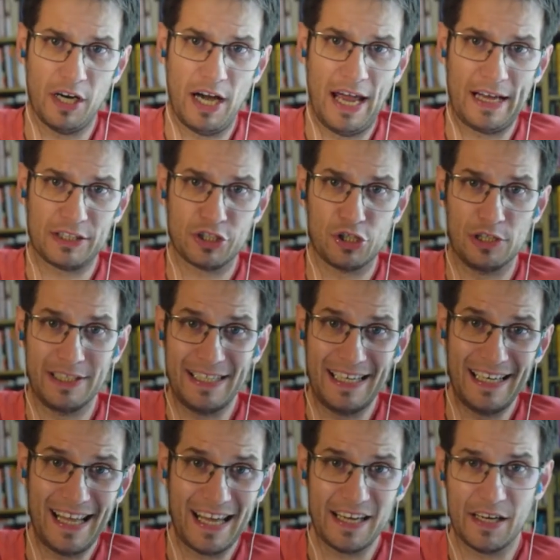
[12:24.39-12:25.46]
actually
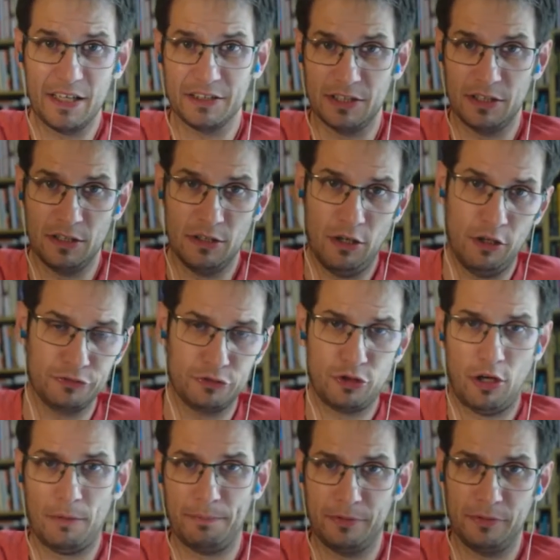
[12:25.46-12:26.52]
layered on
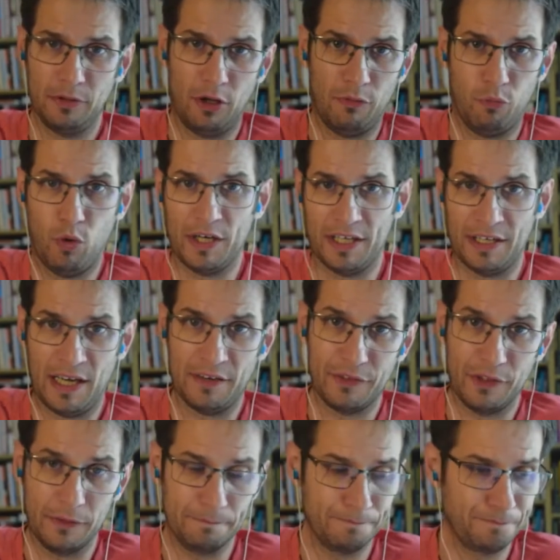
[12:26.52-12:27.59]
top of one another.